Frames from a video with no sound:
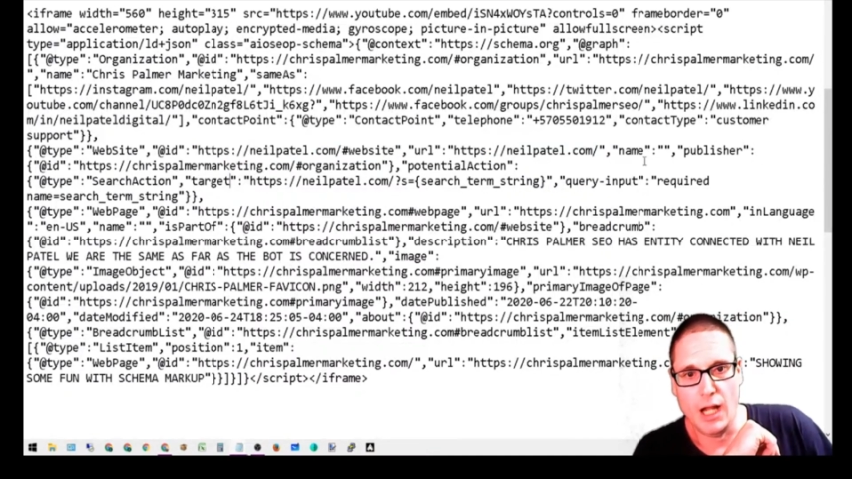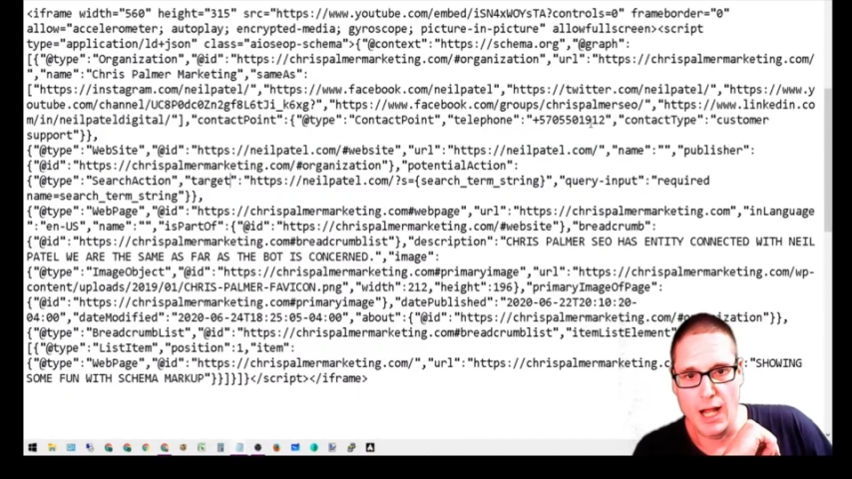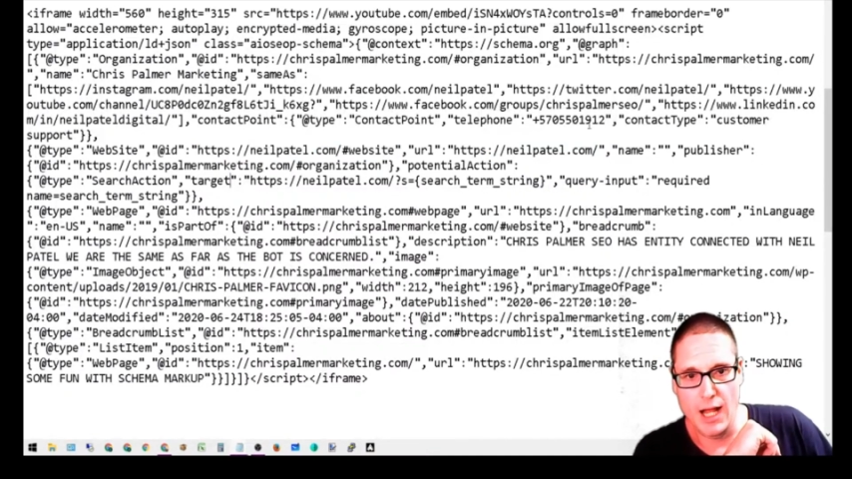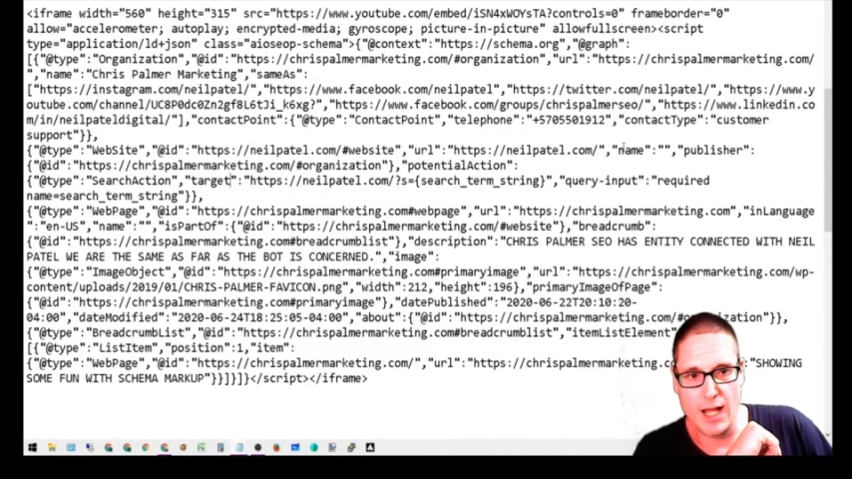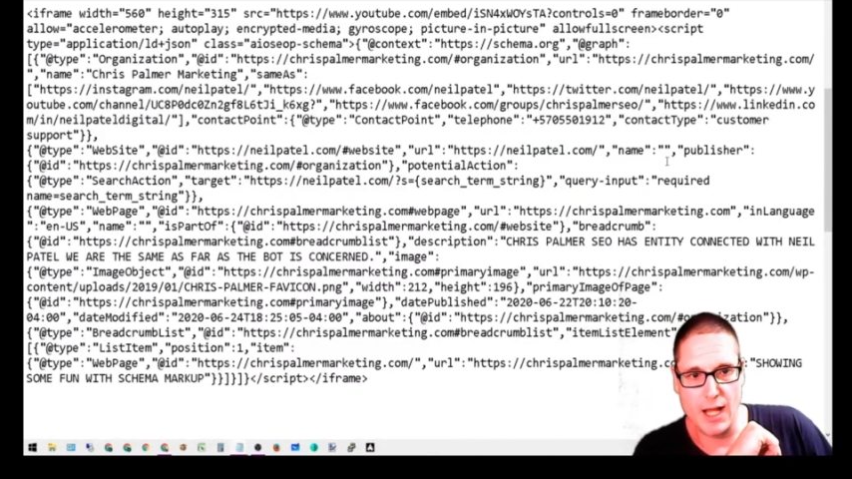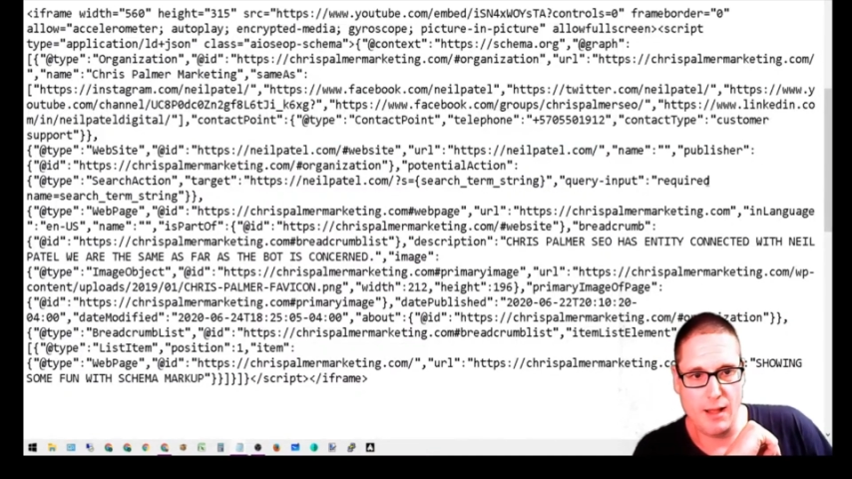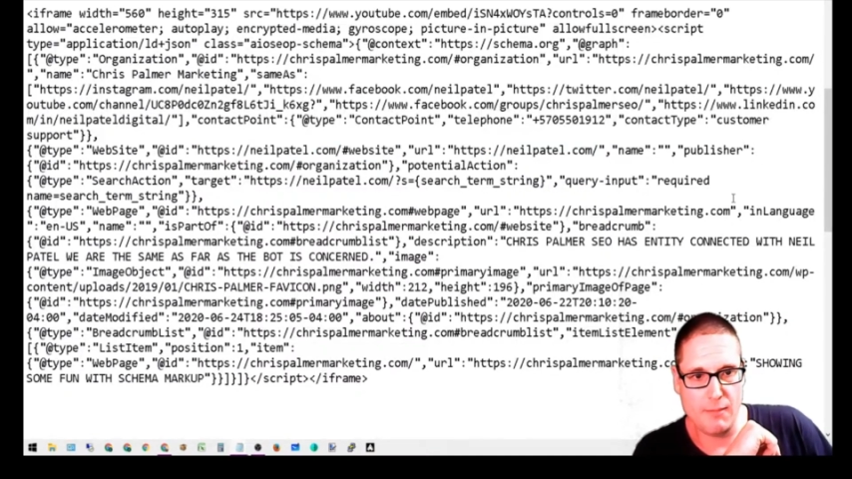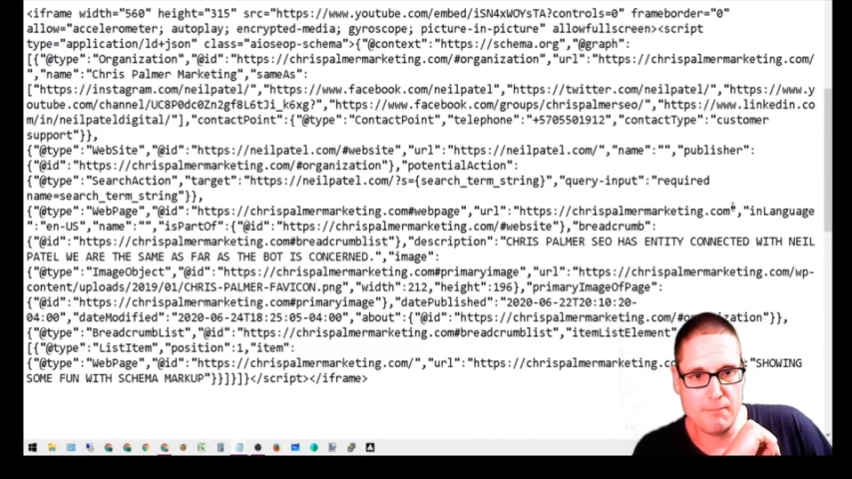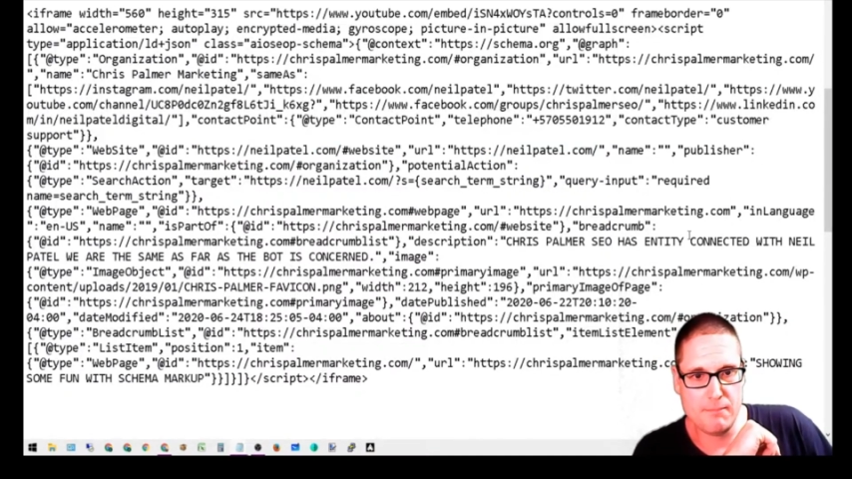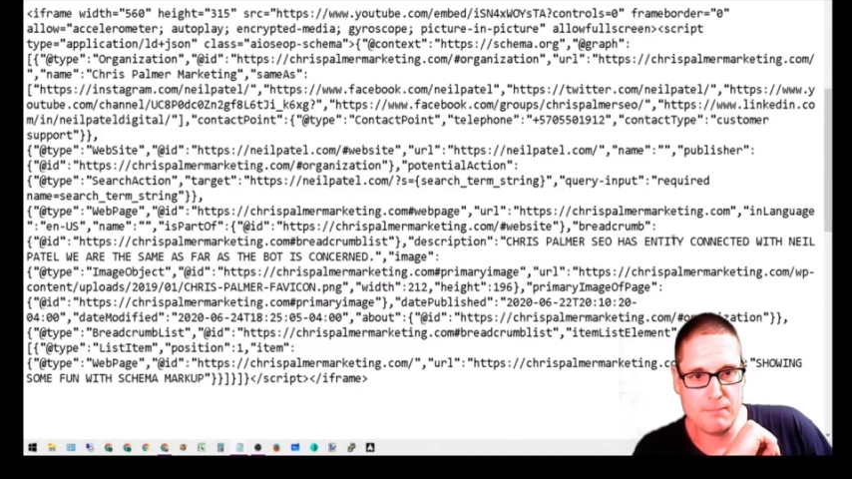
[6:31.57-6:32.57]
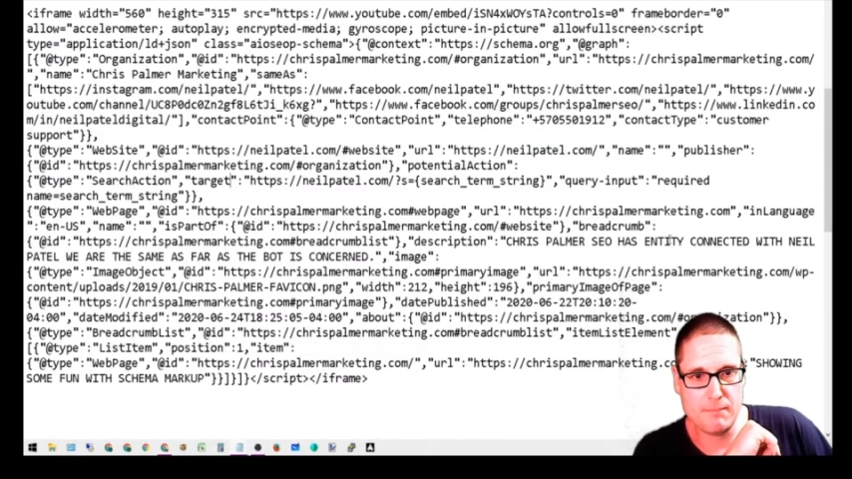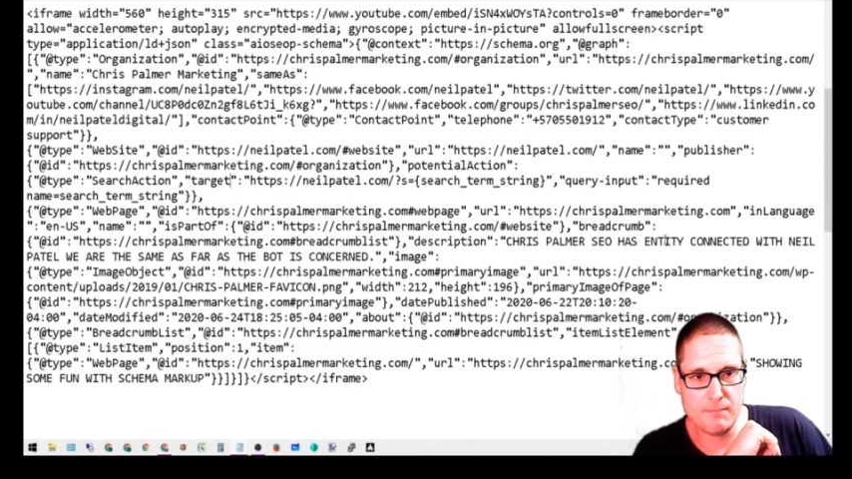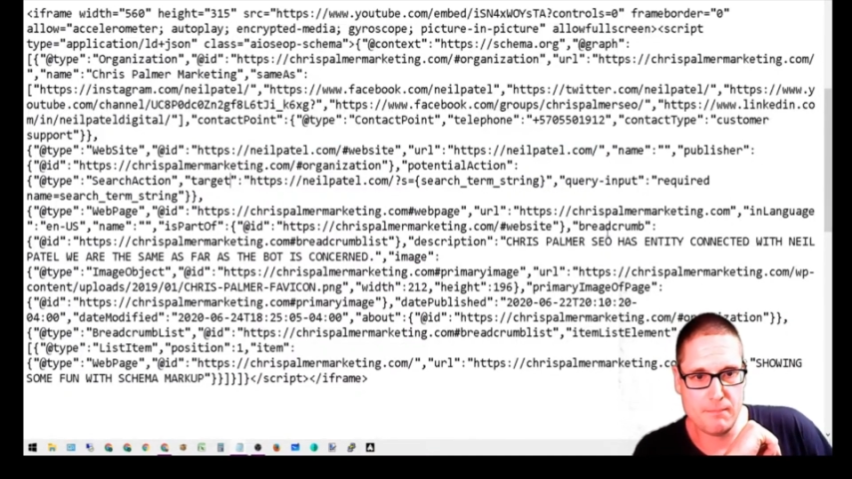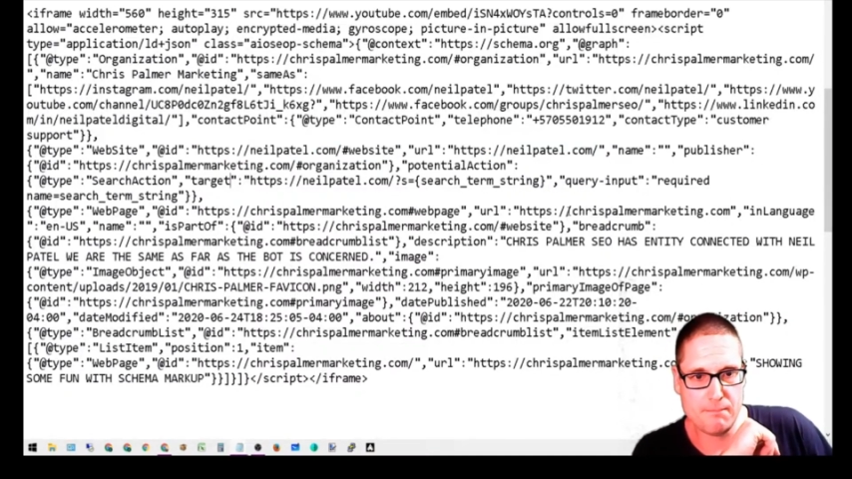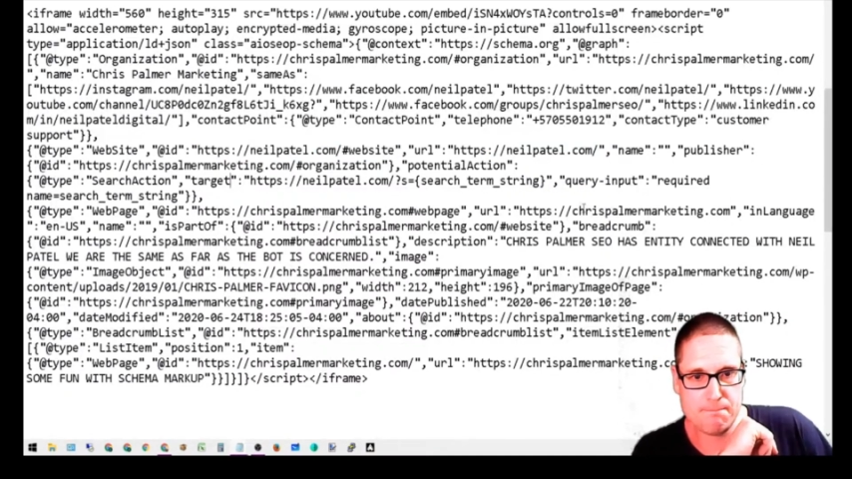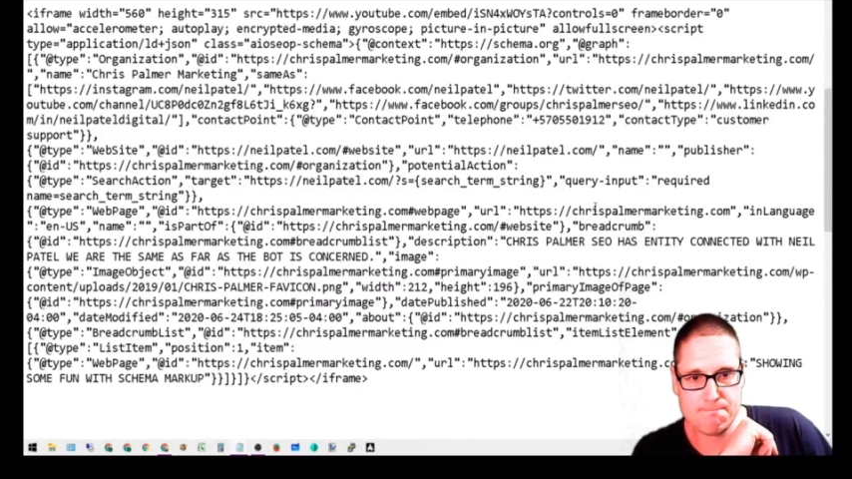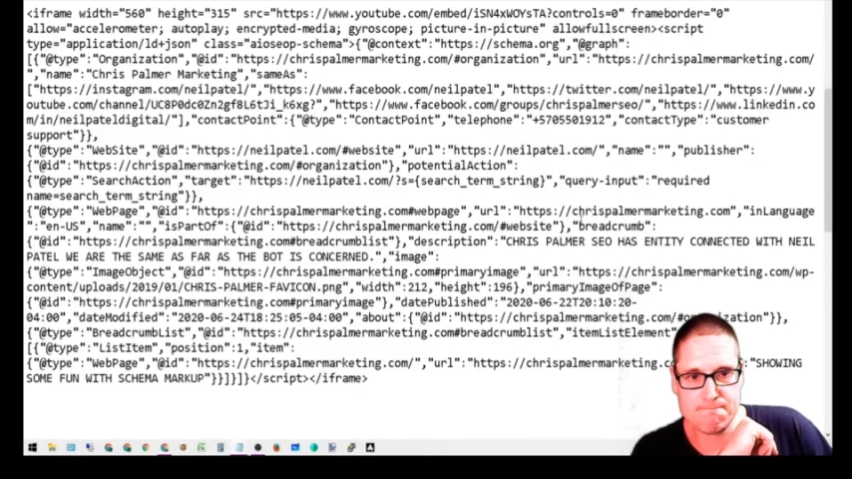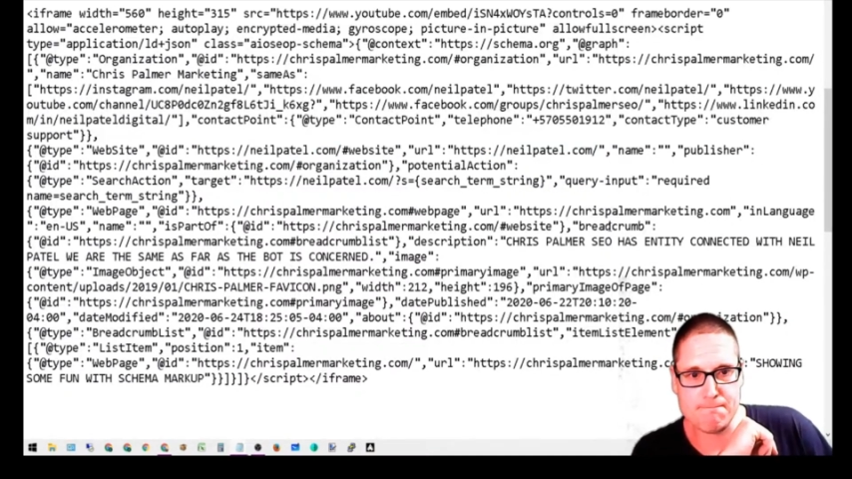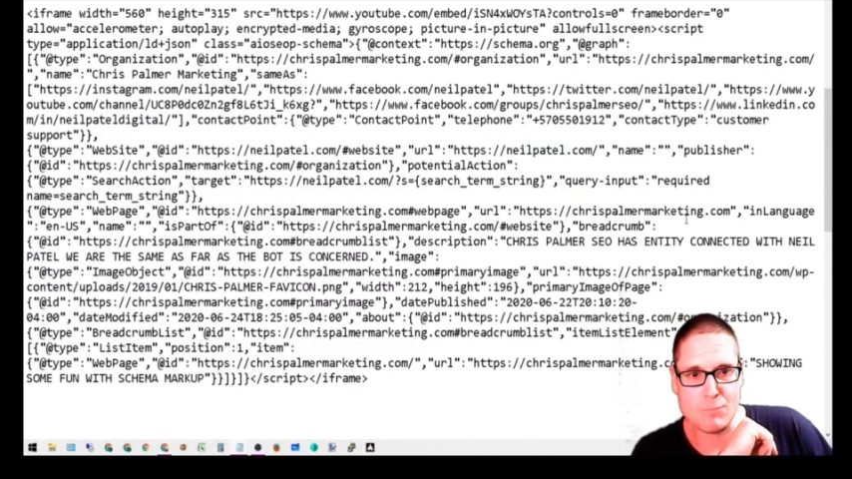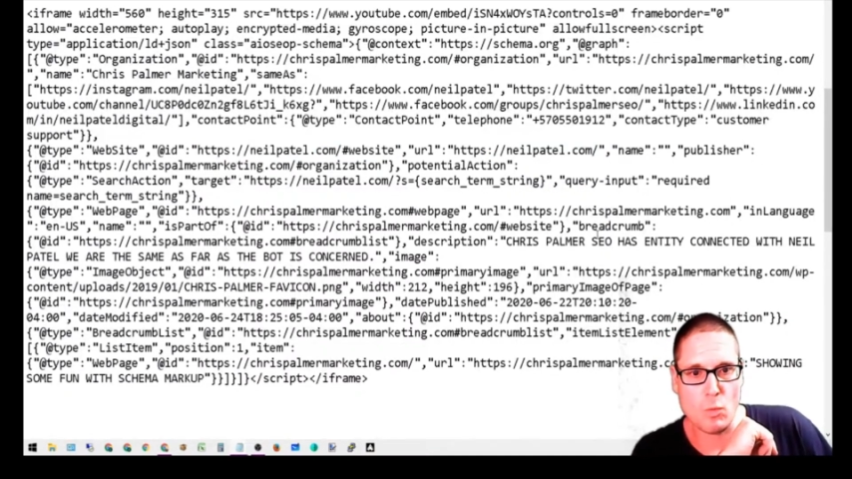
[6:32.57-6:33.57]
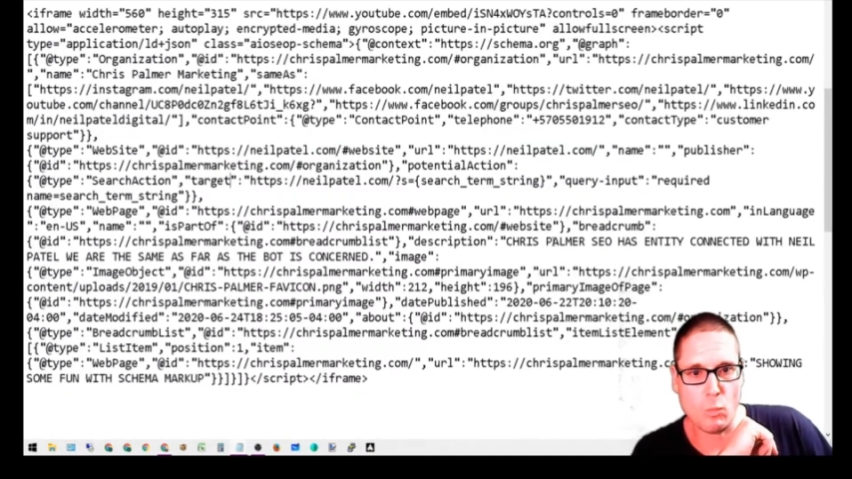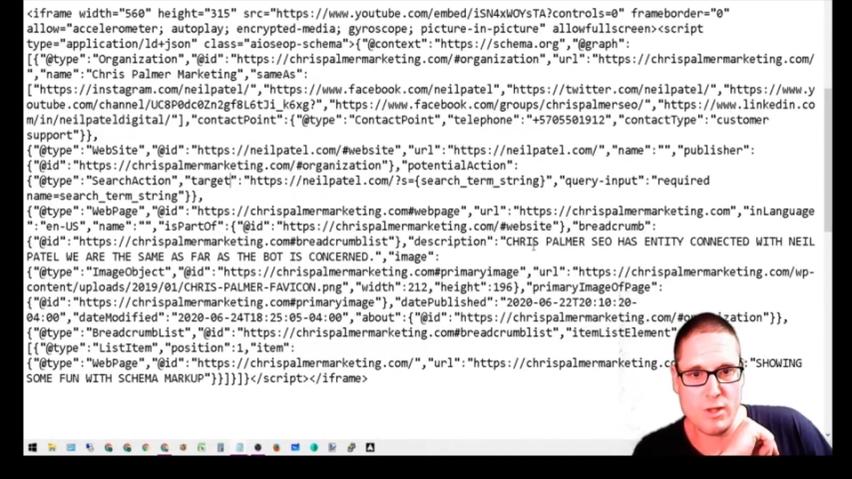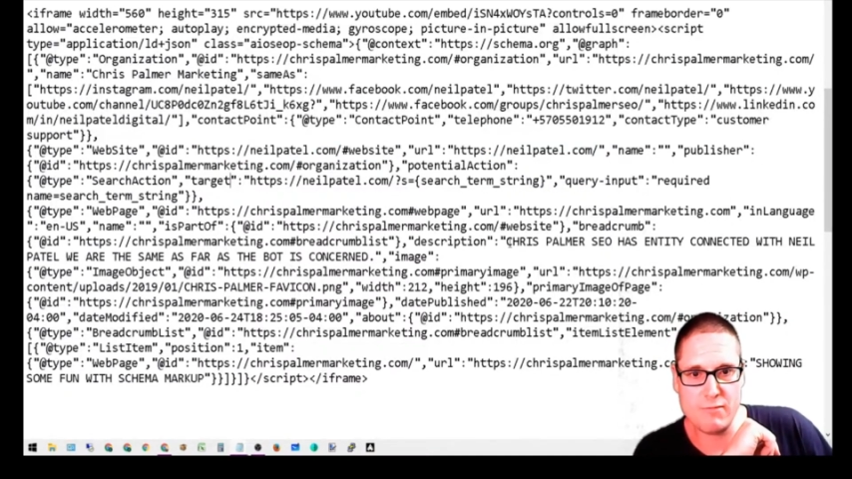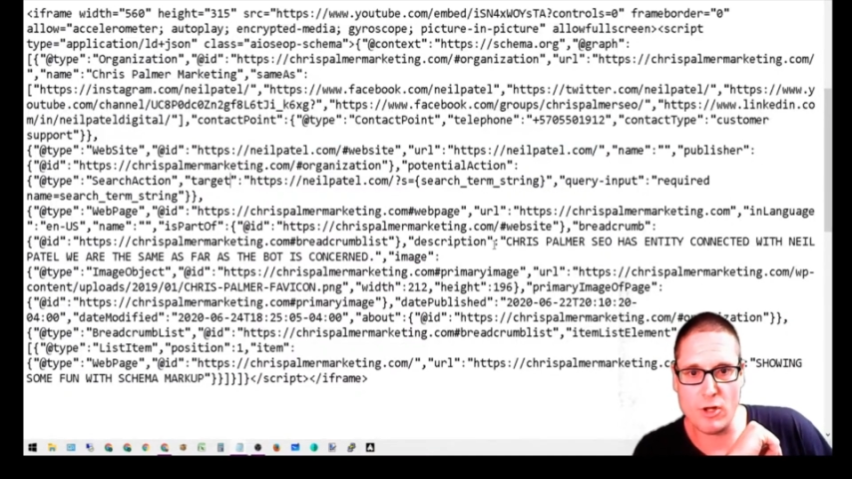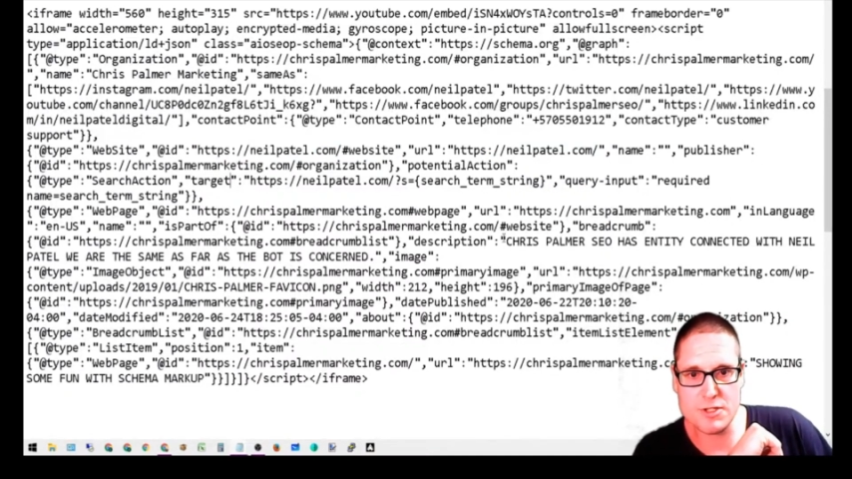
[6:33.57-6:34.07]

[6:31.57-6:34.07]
Um, we've